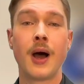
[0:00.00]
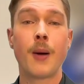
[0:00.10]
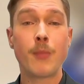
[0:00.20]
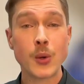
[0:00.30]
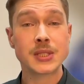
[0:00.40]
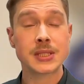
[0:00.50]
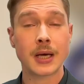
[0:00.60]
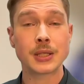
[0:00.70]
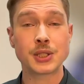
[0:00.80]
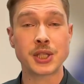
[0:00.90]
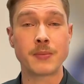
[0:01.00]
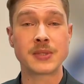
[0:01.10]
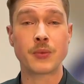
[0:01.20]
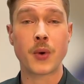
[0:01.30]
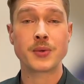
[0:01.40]
Most colored
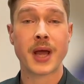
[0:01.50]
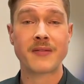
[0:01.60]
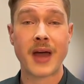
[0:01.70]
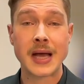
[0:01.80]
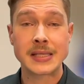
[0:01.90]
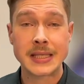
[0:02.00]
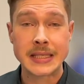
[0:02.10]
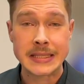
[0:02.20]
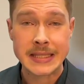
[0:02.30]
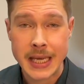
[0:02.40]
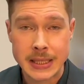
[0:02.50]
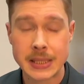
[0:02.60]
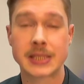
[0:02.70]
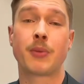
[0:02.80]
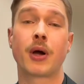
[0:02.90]
gems won't have as intense
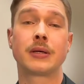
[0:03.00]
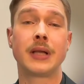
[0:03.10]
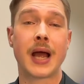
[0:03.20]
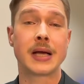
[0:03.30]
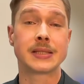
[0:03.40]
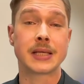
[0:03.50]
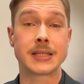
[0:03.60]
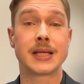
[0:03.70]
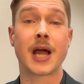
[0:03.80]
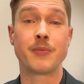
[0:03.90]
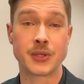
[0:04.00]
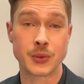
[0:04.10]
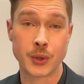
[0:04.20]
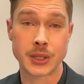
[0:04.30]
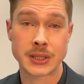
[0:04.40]
a sparkle as a diamond
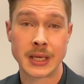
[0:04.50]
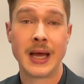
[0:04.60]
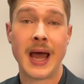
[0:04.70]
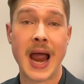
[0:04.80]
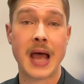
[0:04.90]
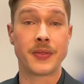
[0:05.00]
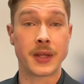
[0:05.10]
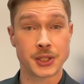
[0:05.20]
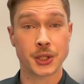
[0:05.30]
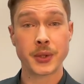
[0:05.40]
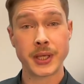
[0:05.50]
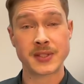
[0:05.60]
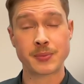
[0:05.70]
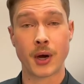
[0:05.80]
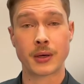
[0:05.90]
would, and the degree of
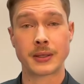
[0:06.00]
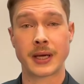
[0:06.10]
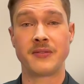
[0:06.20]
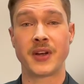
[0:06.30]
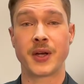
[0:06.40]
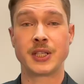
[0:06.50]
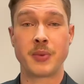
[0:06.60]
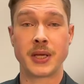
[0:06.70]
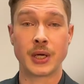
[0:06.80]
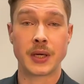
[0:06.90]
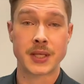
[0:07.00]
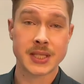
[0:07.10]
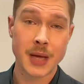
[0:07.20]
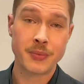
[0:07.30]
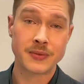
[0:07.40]
sparkle can vary depending on the
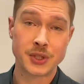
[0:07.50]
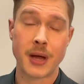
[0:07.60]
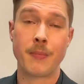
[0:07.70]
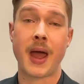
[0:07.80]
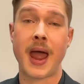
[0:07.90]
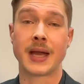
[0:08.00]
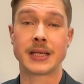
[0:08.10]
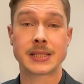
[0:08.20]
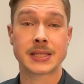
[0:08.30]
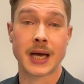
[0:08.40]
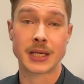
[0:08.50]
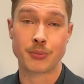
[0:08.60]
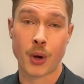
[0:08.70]
type of gem and its cut and